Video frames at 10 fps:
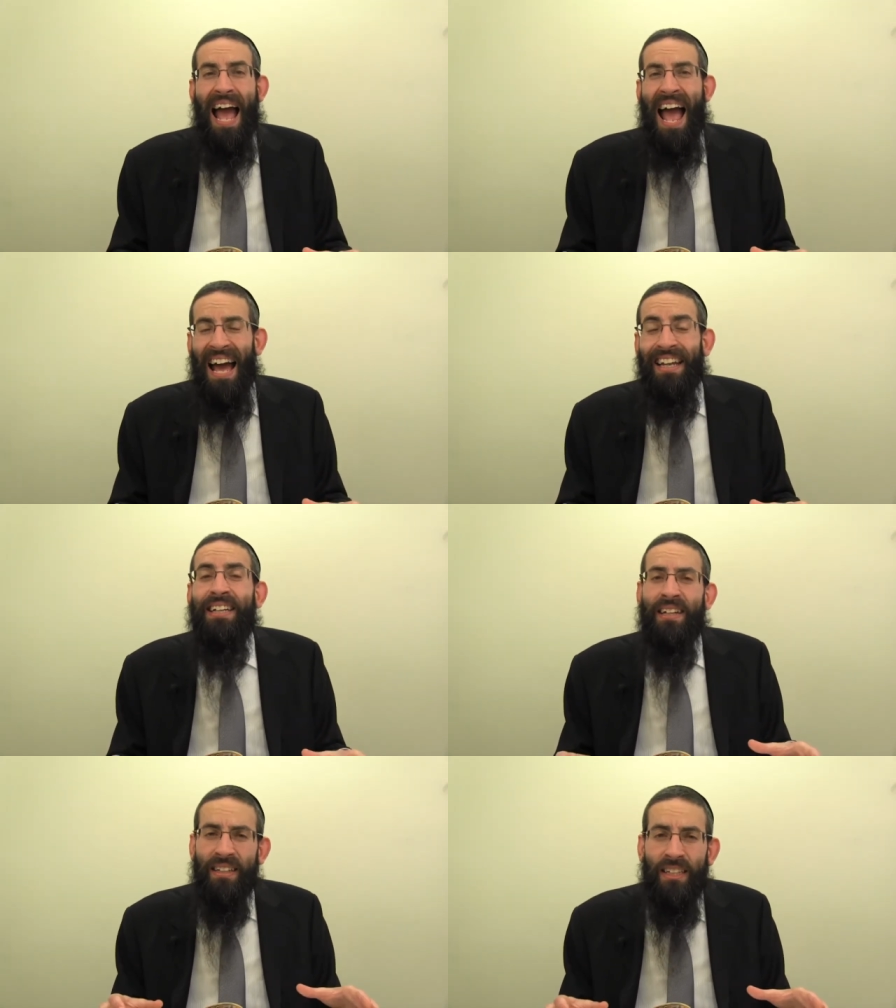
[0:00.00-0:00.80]
and he
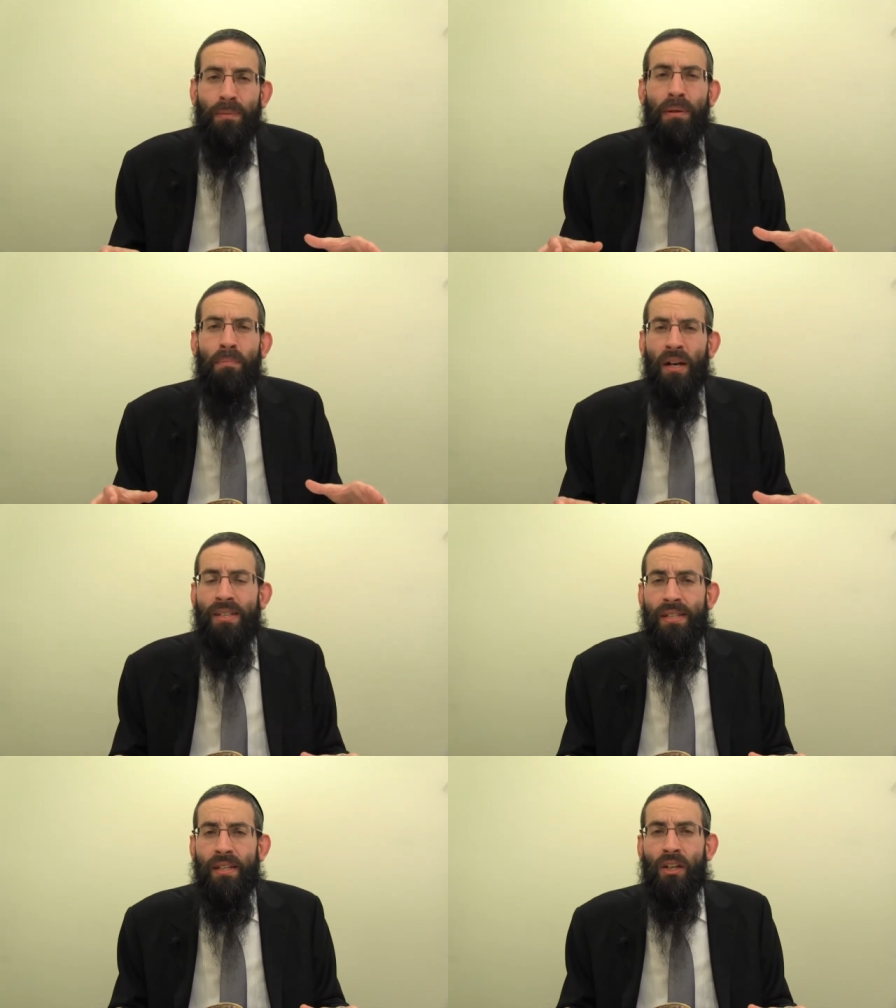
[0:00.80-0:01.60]
can indeed be
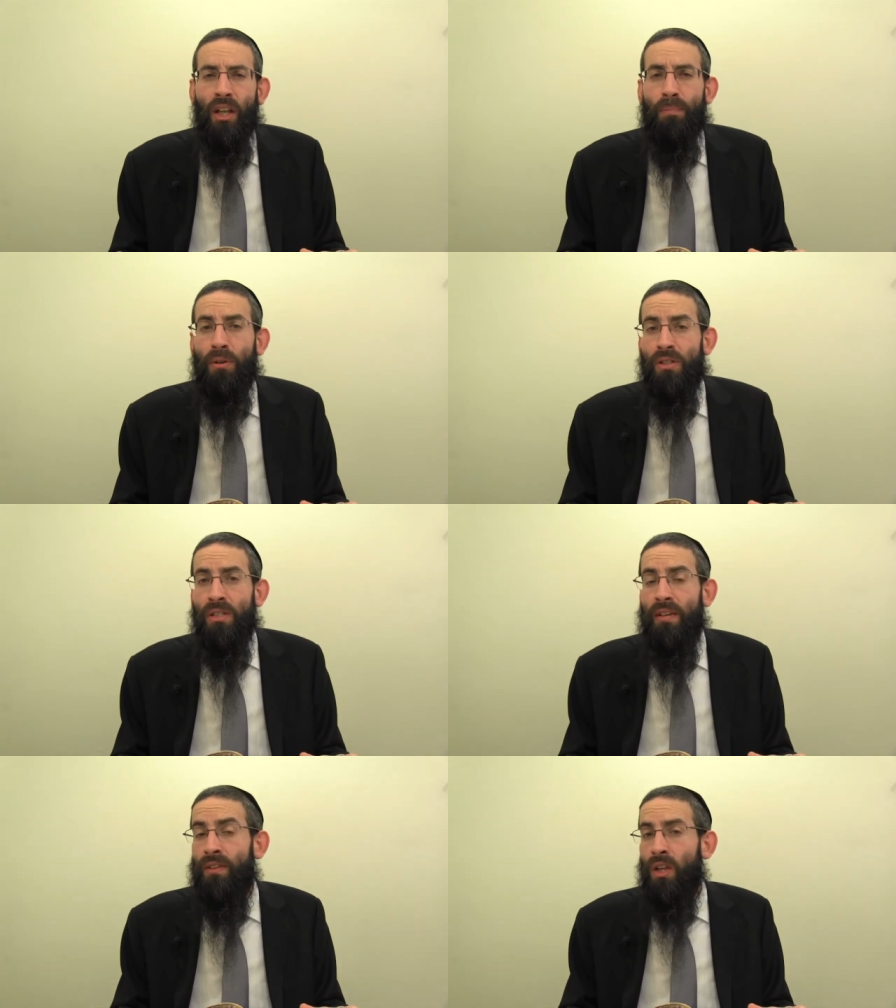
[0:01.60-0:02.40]
mitzi another
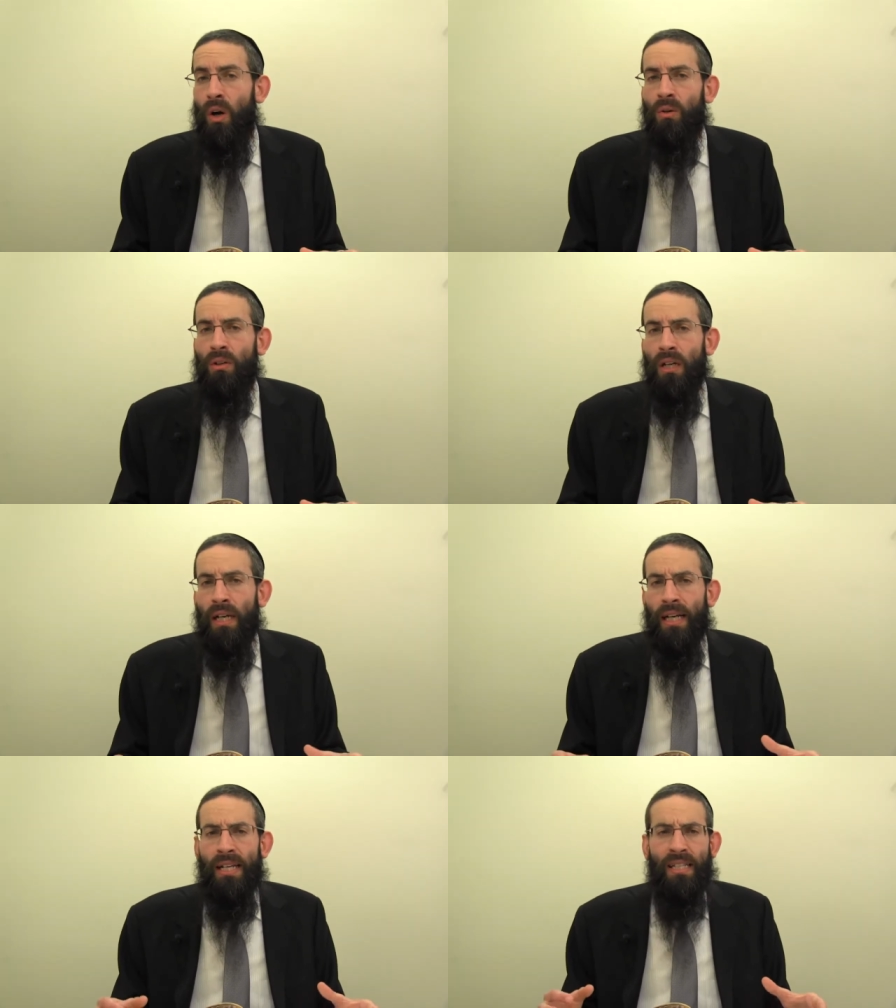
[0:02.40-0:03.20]
person, even though
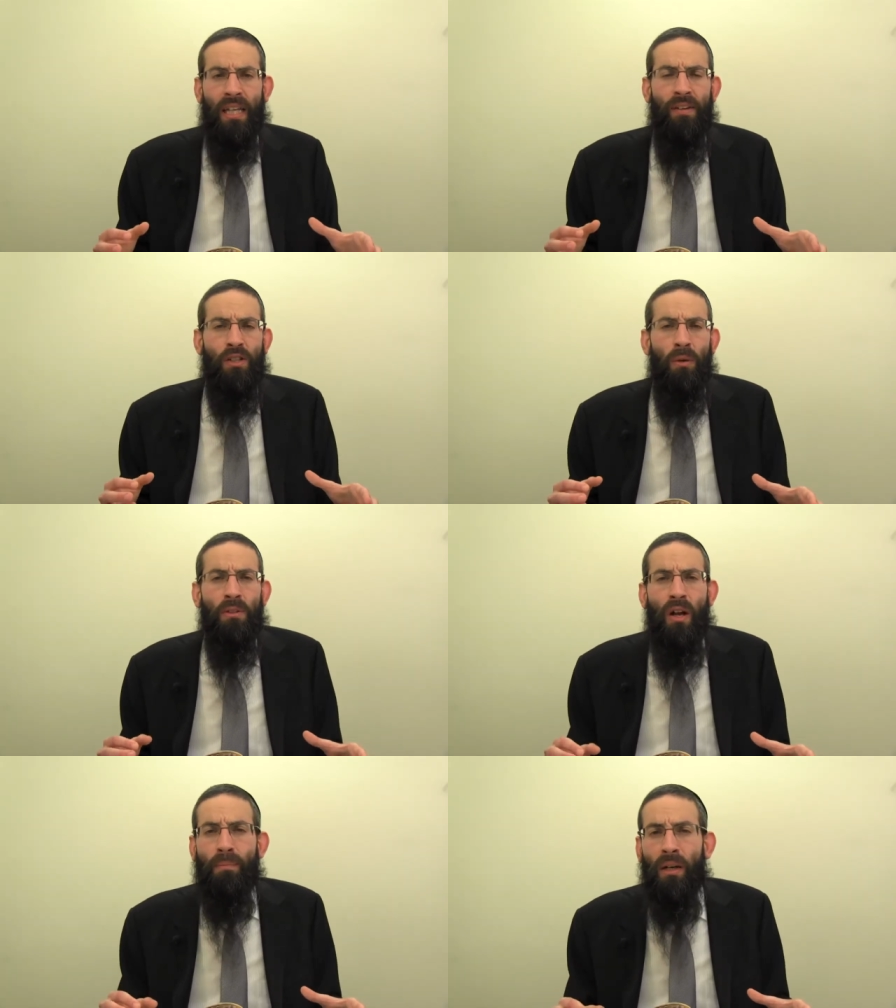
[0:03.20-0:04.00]
his chiyev is only
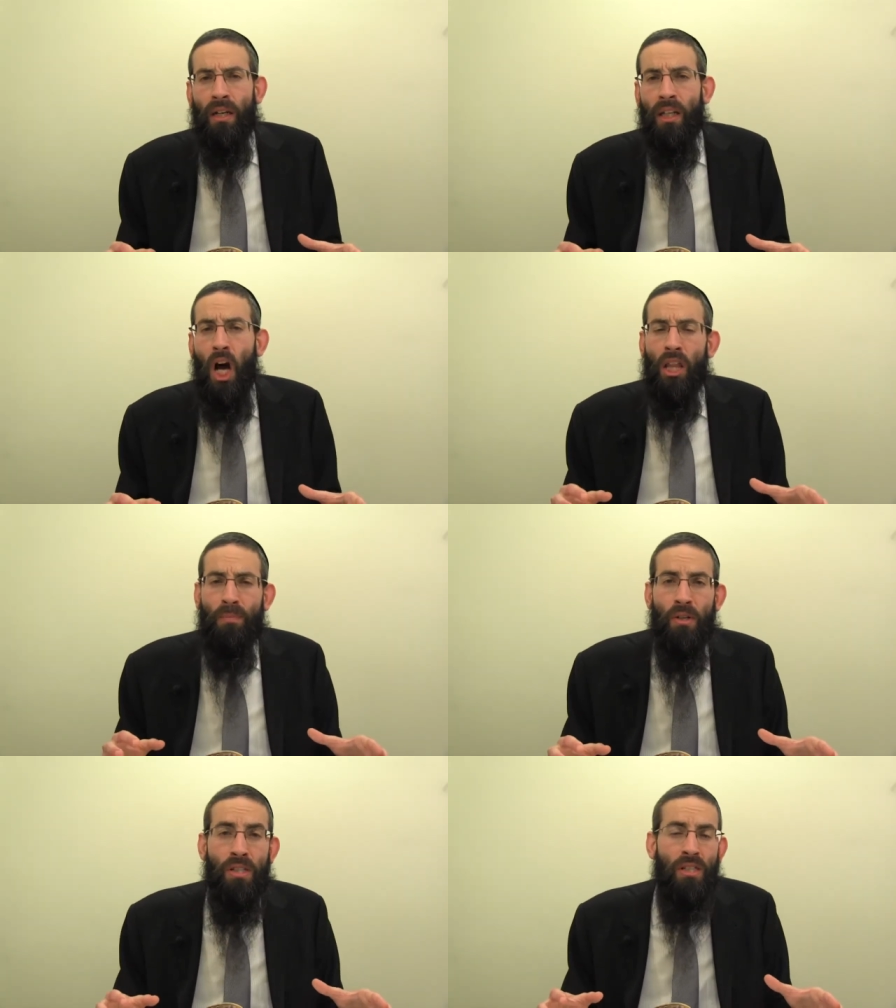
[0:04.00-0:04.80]
midrabanan, and the other
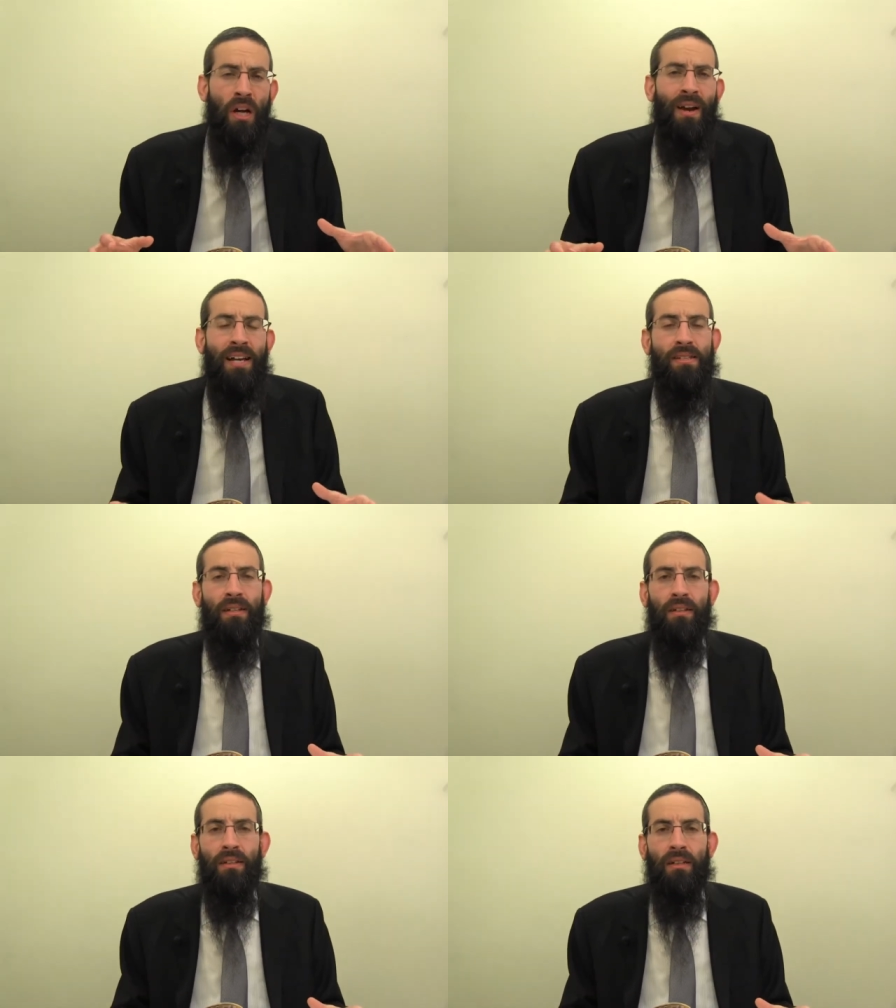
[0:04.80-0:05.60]
person is deraisa.